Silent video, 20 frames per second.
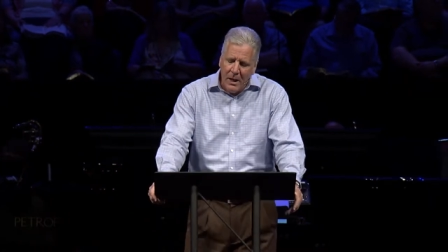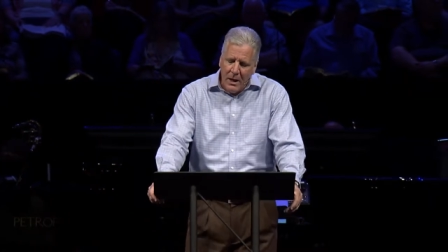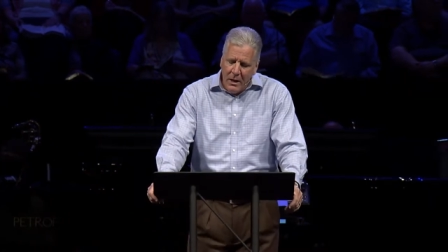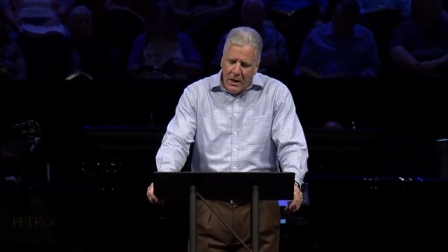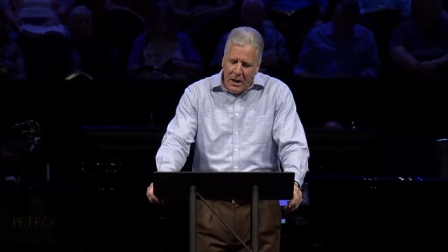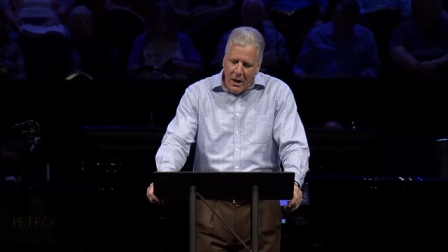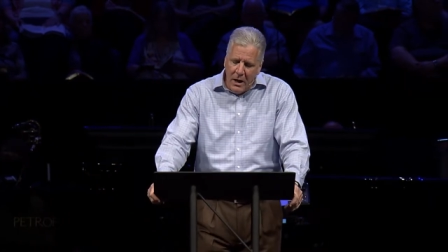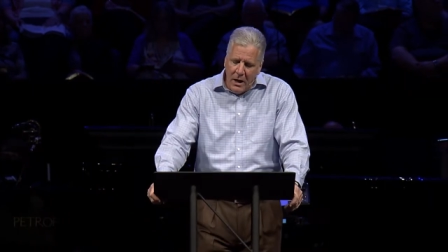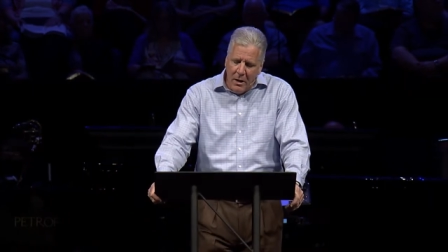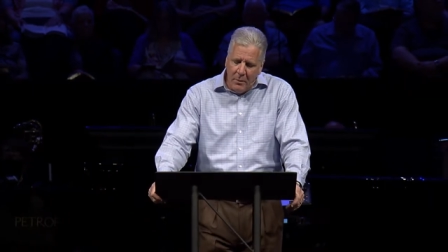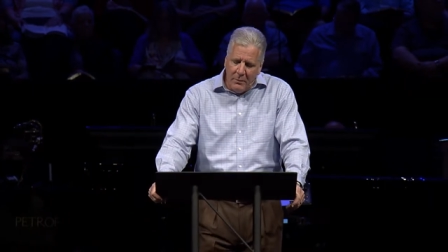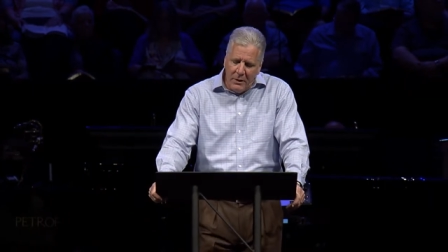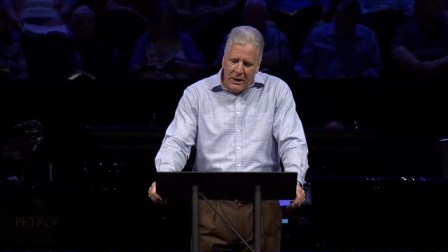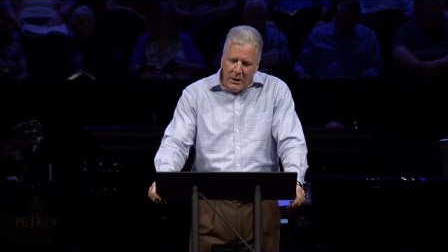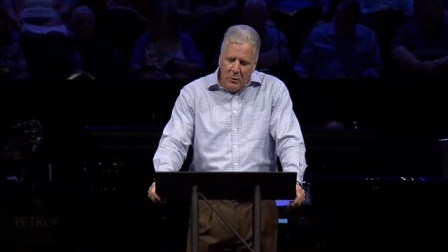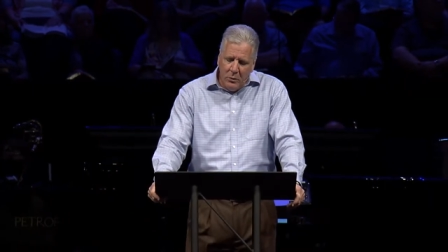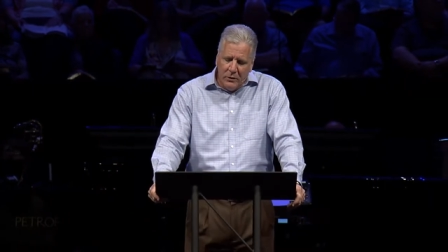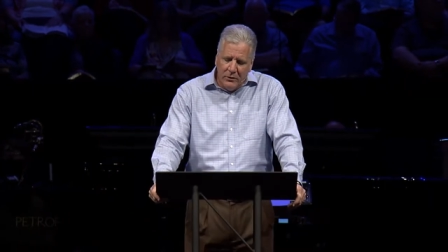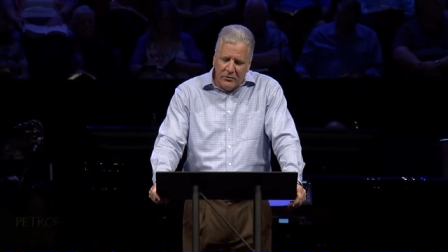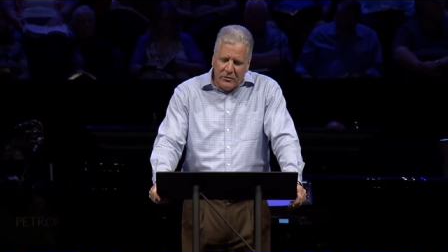Um, he,
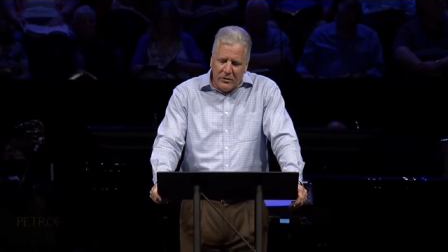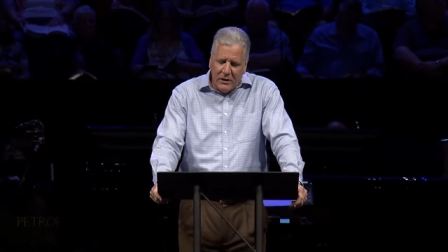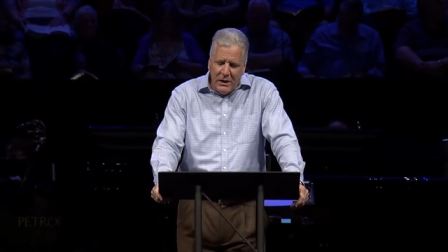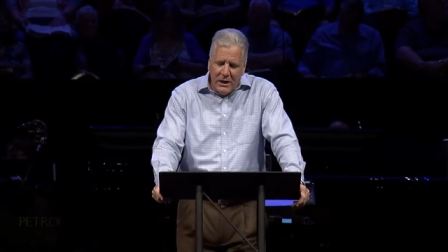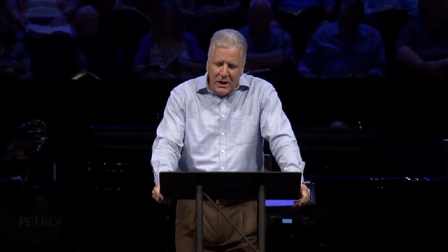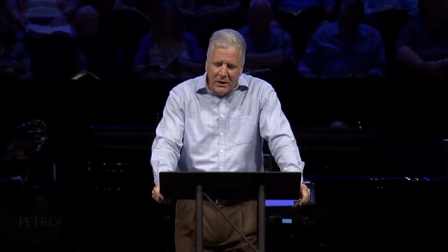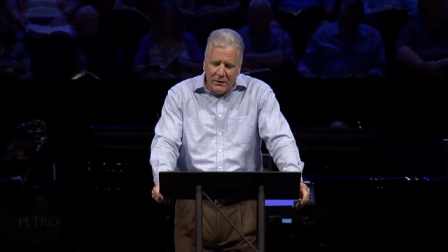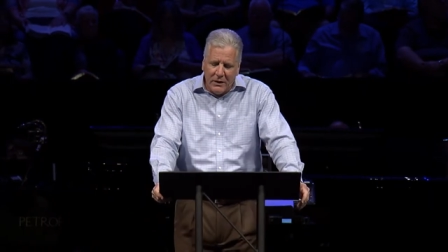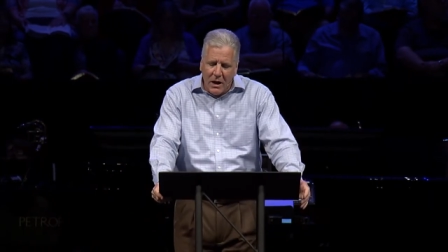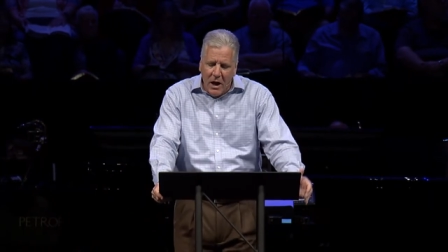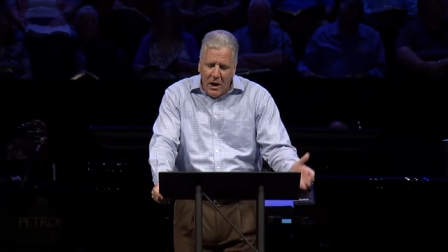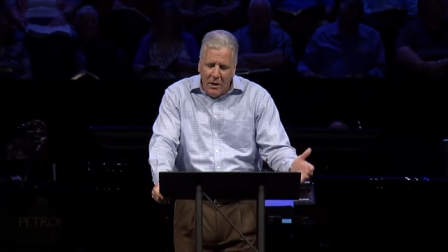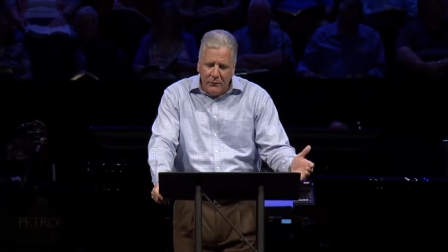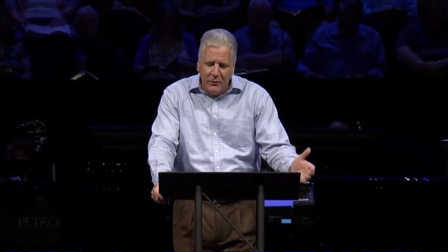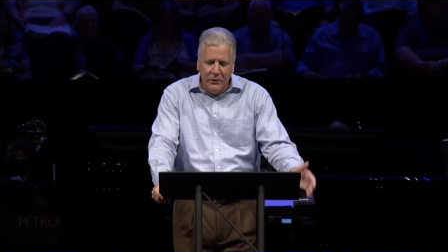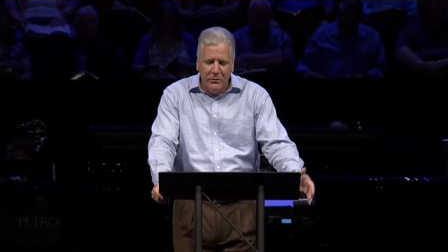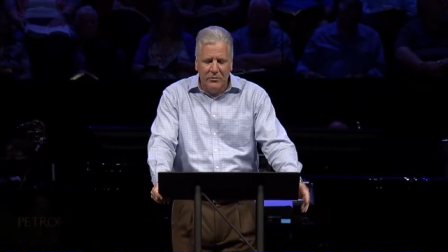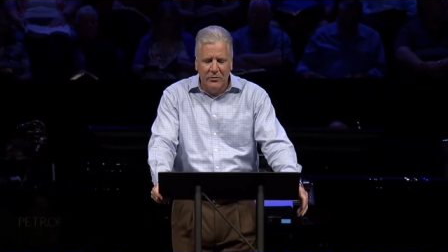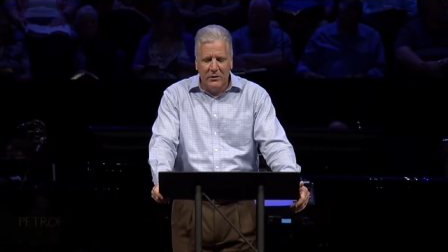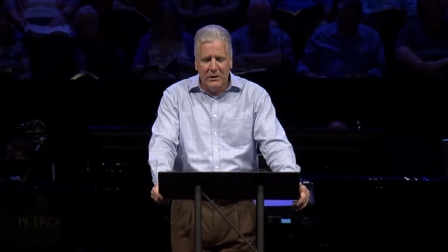was, he had the
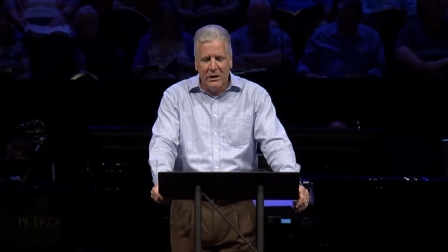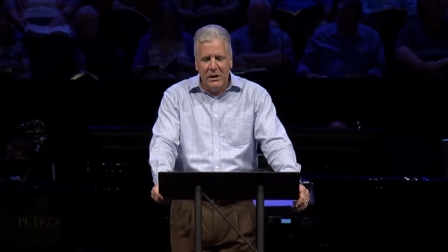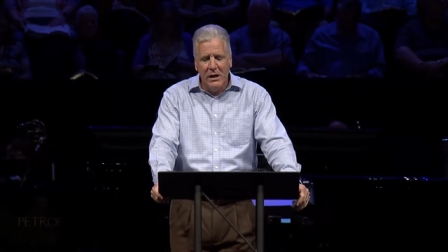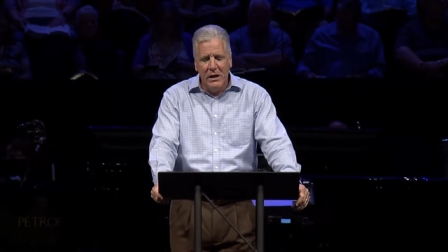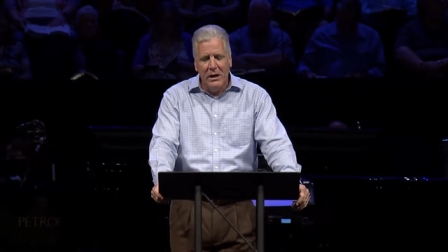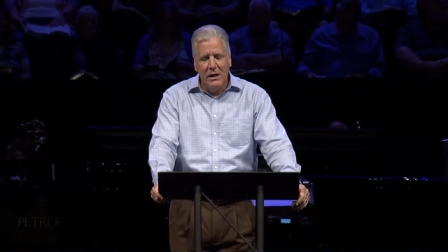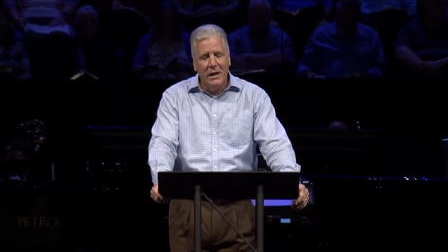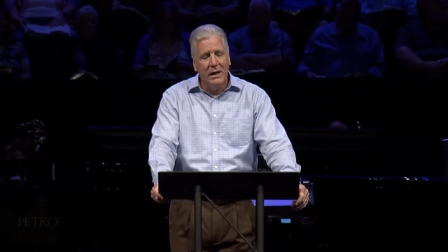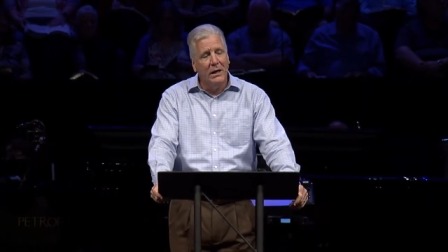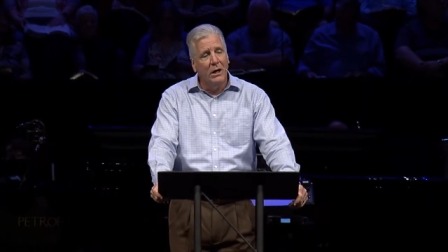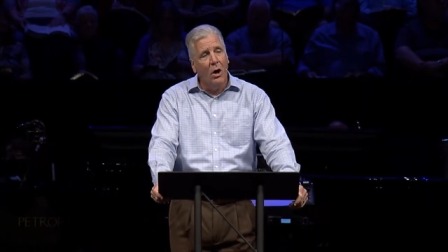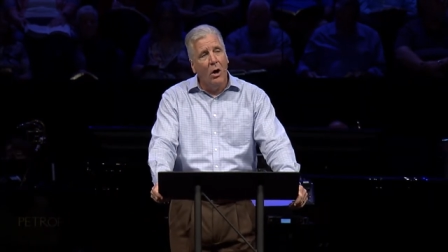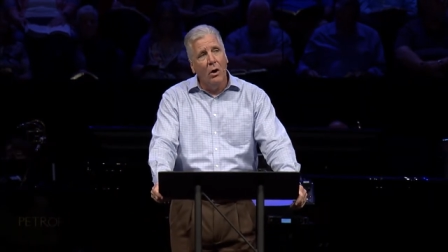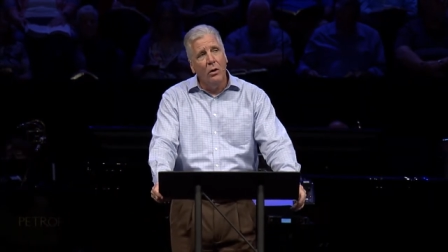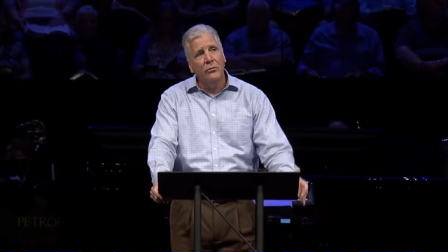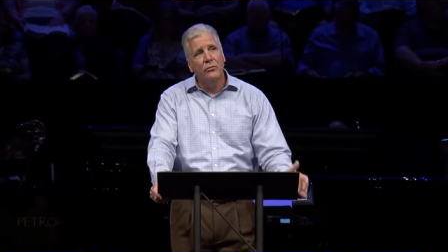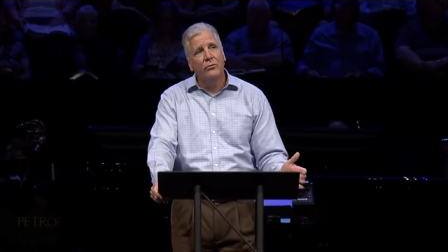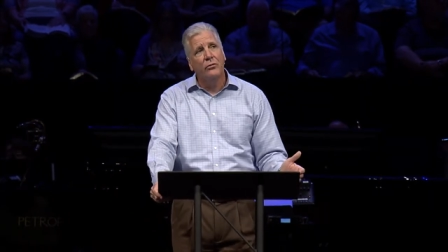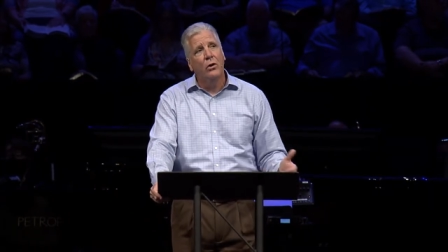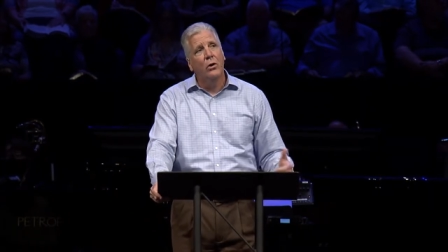confidence of the king, and he
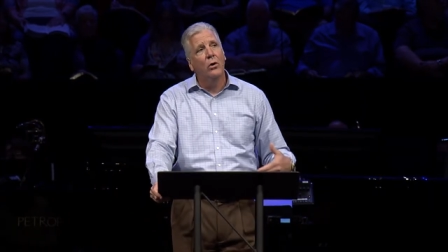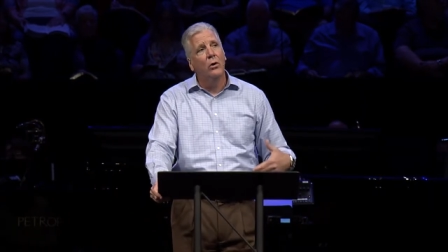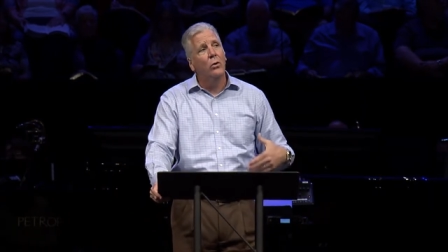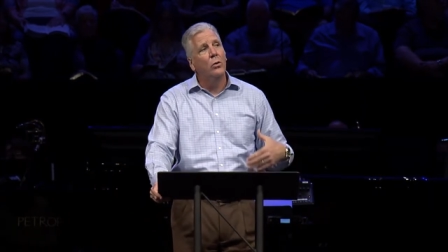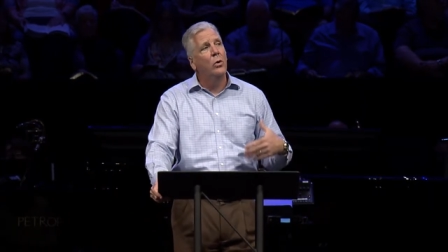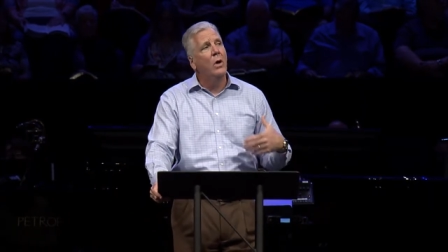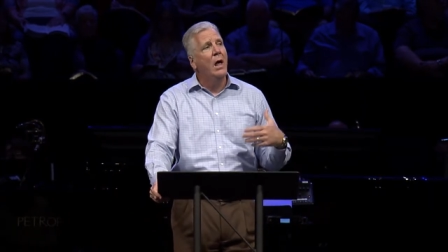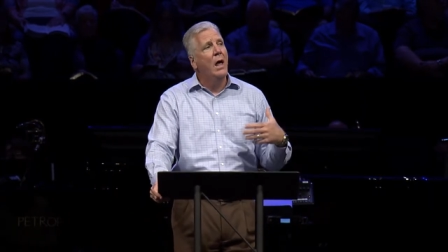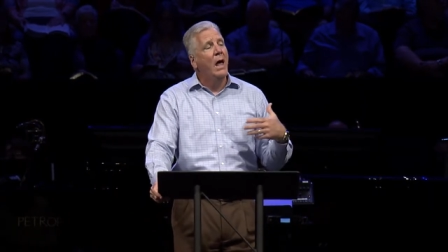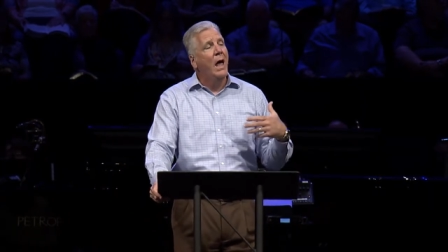also,